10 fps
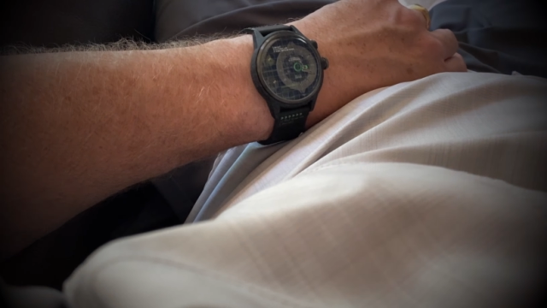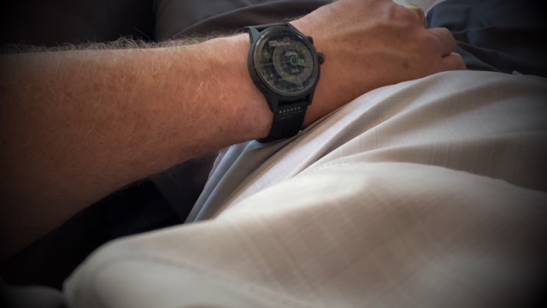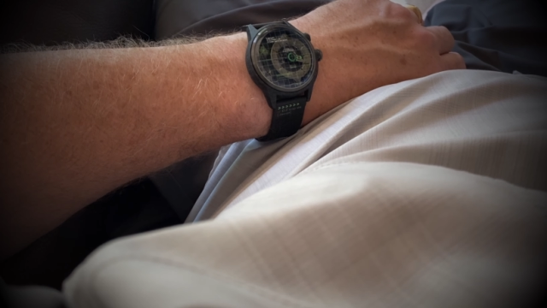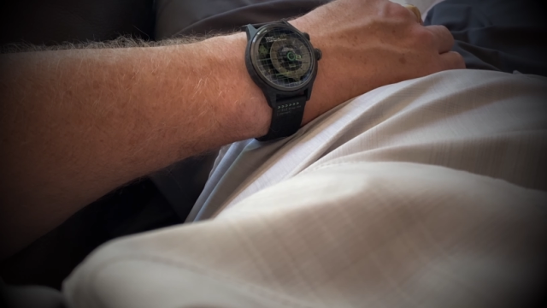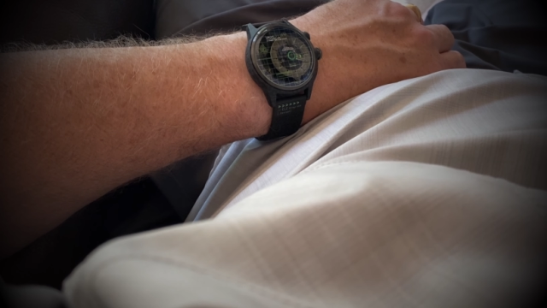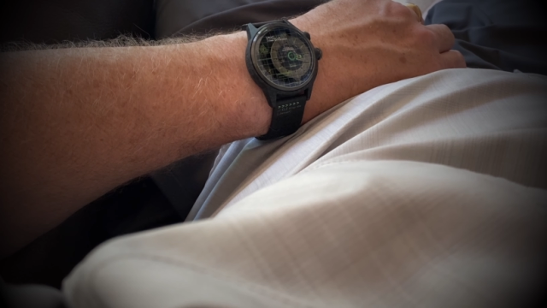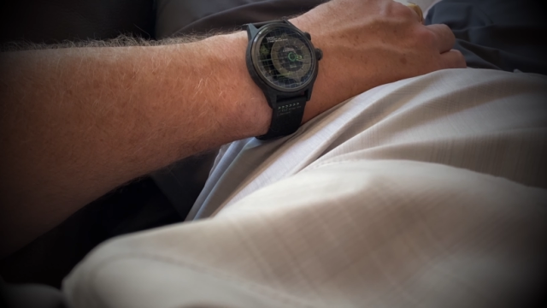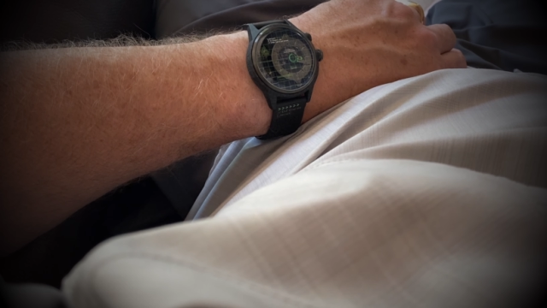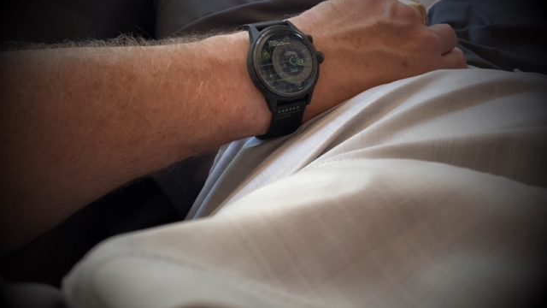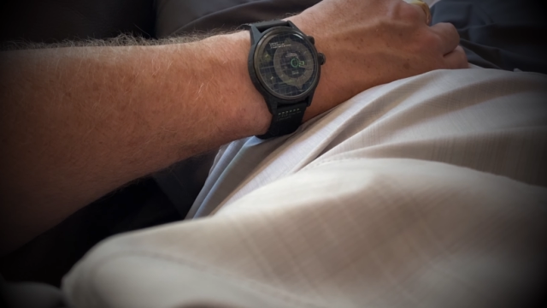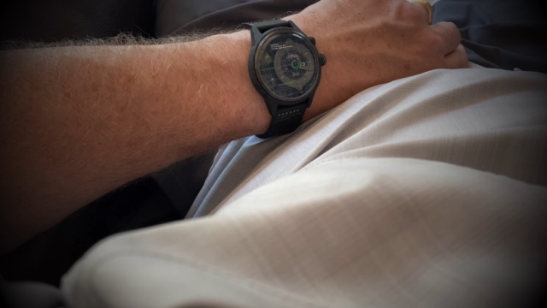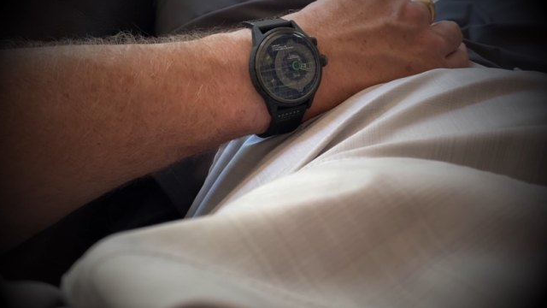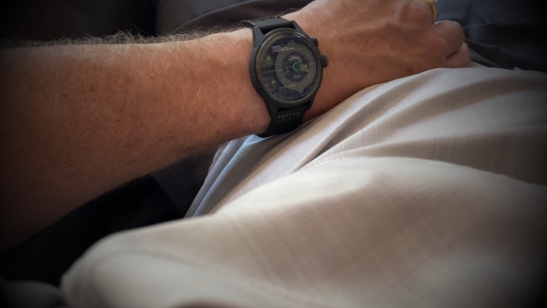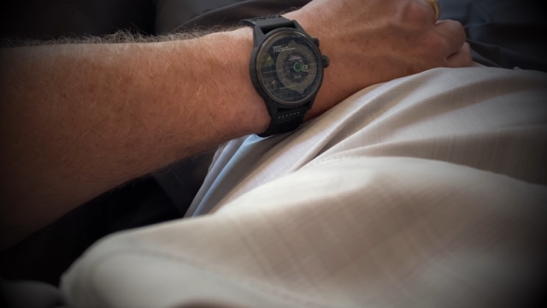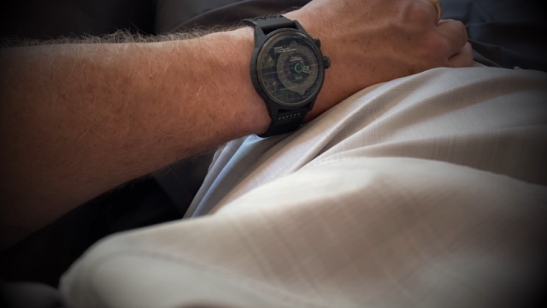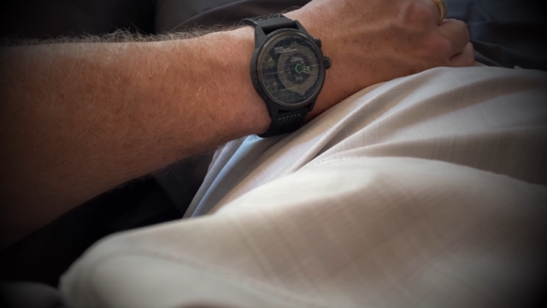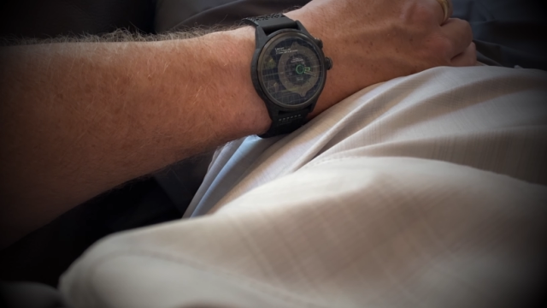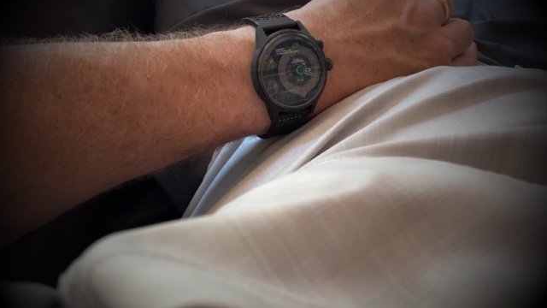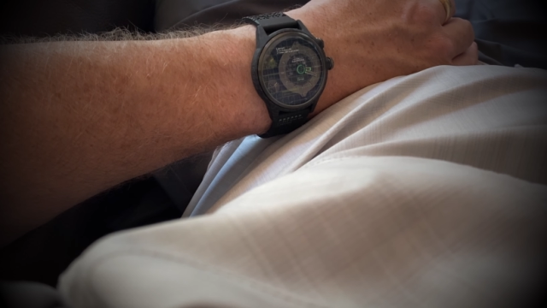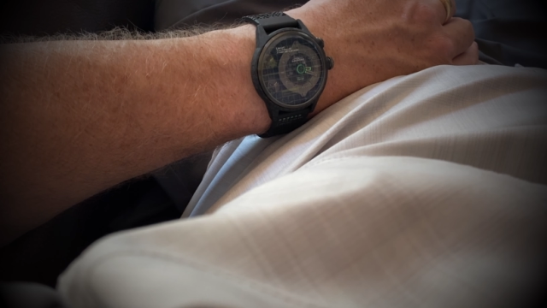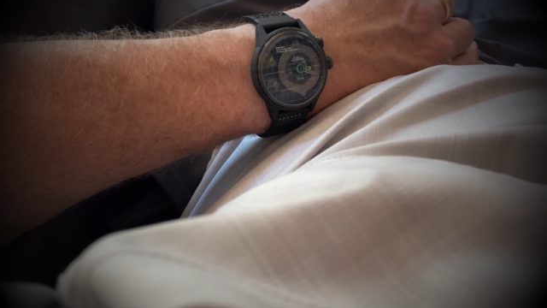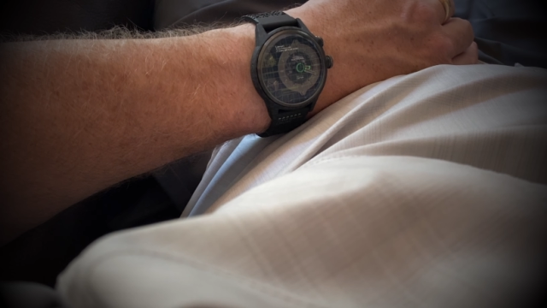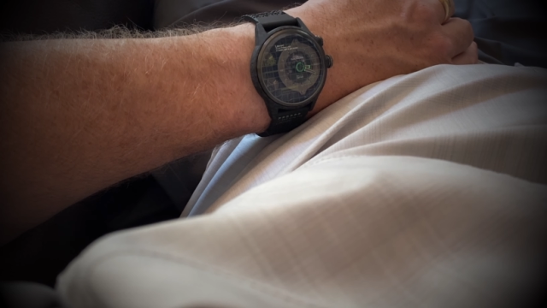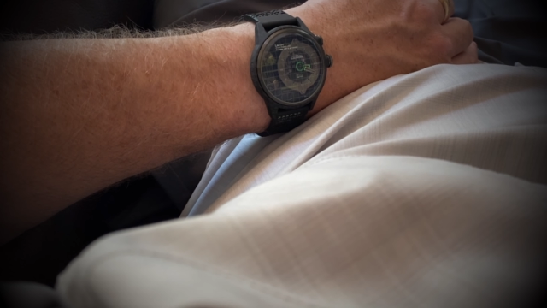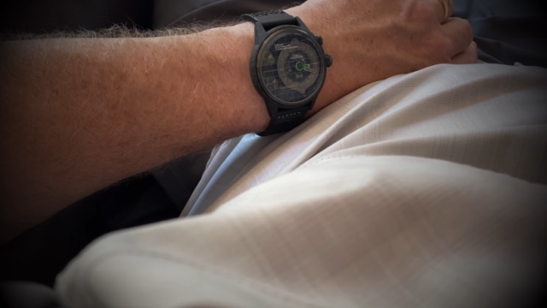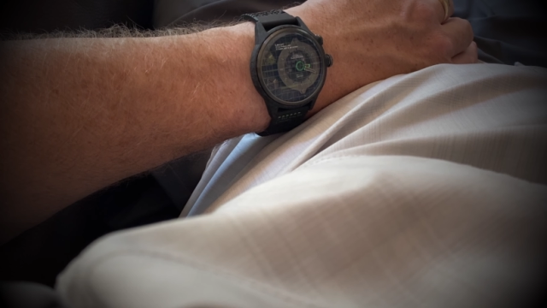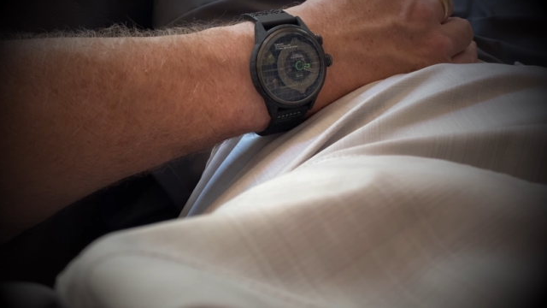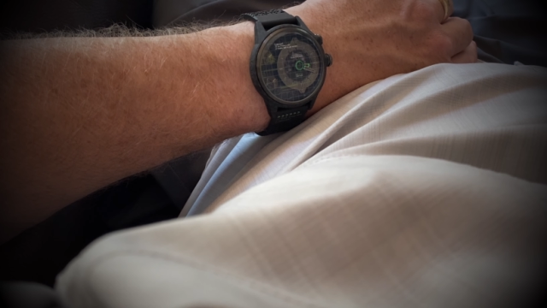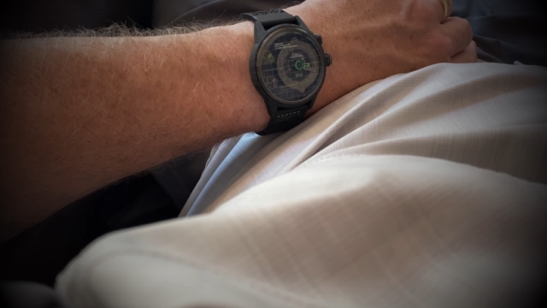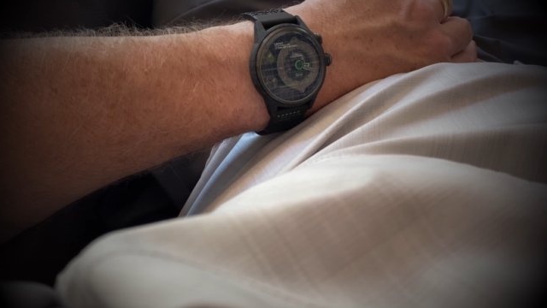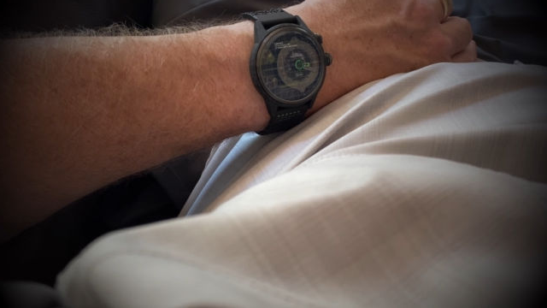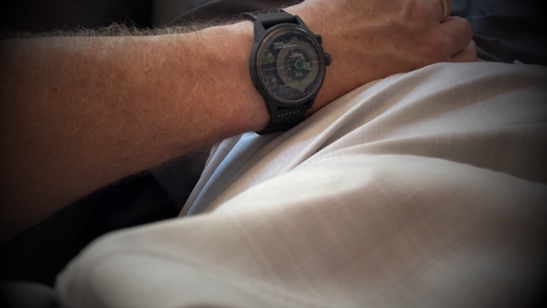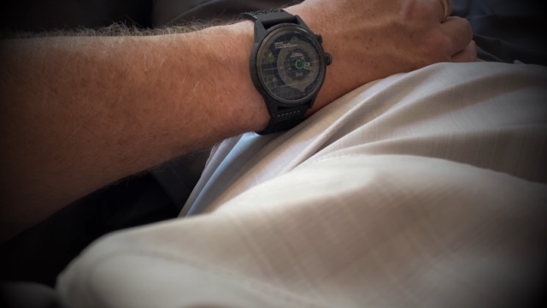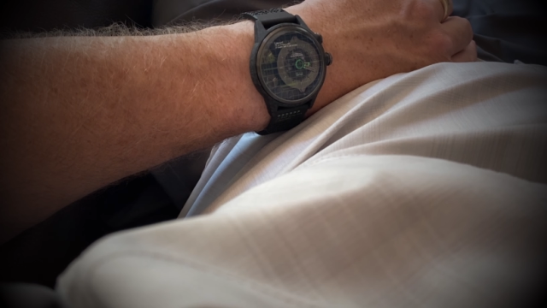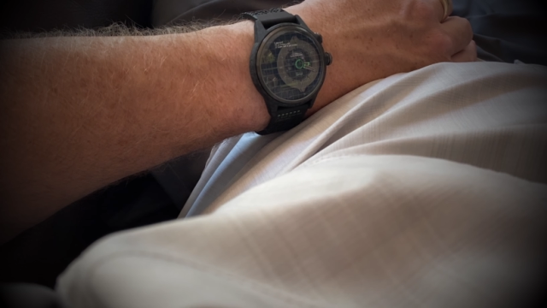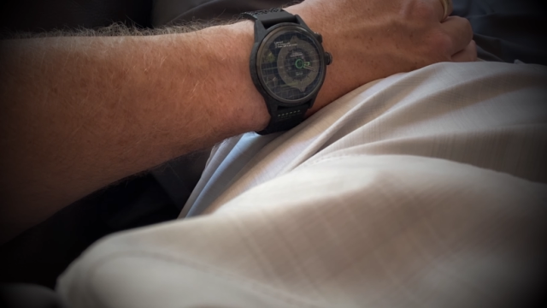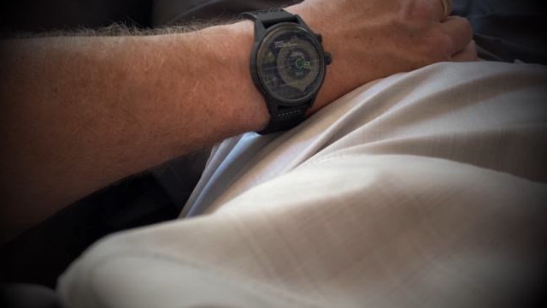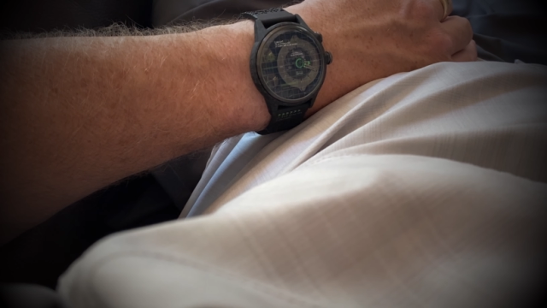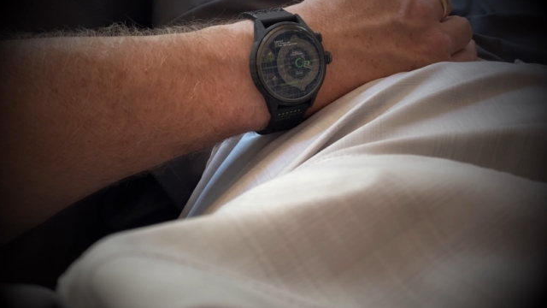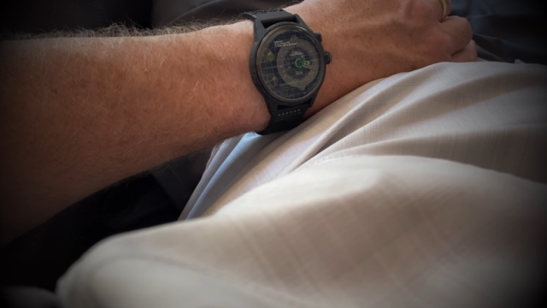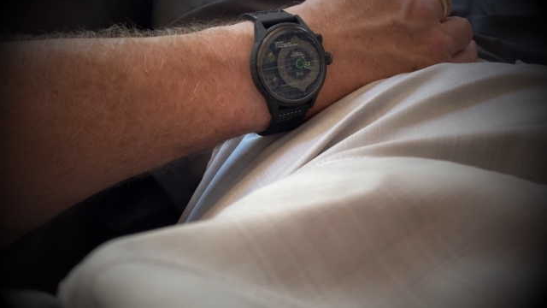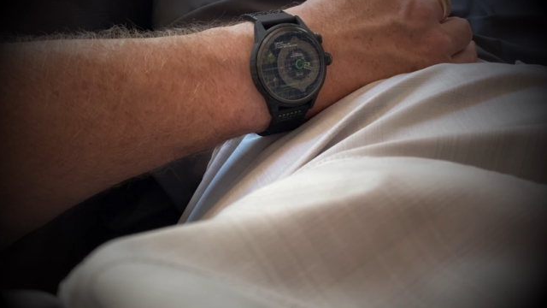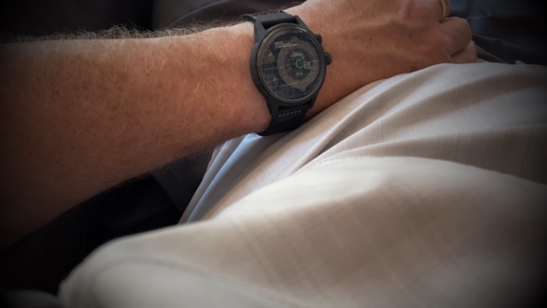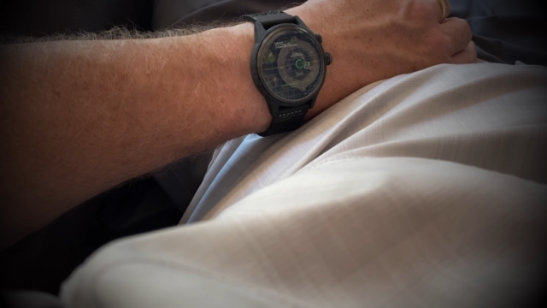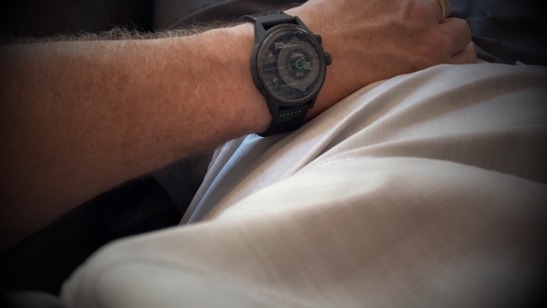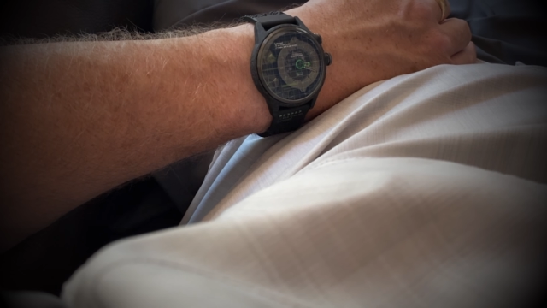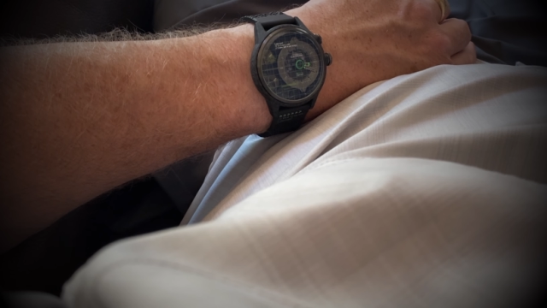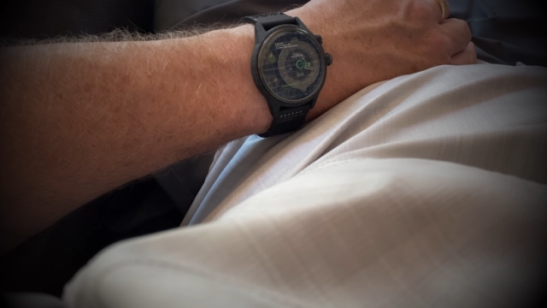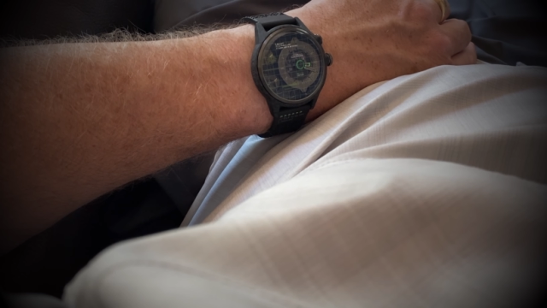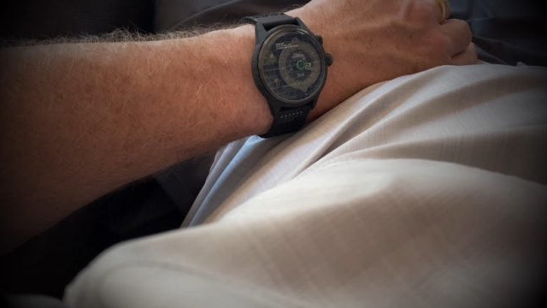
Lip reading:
(no speaker visible)